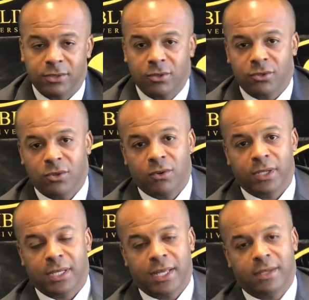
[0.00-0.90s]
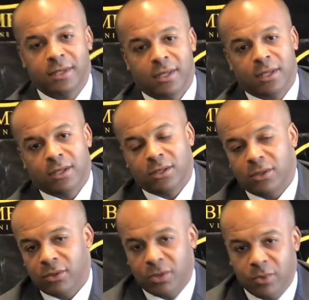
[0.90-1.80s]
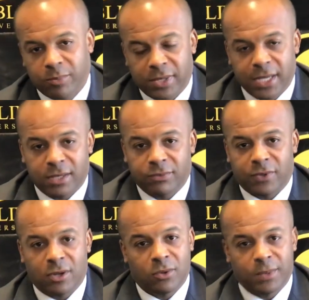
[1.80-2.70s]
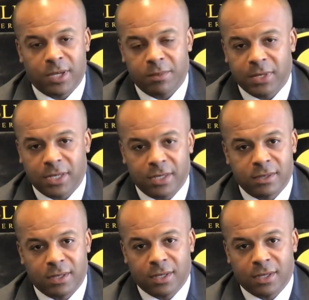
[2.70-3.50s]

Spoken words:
You know, knowing that, you know, that we're playing them for homecoming, and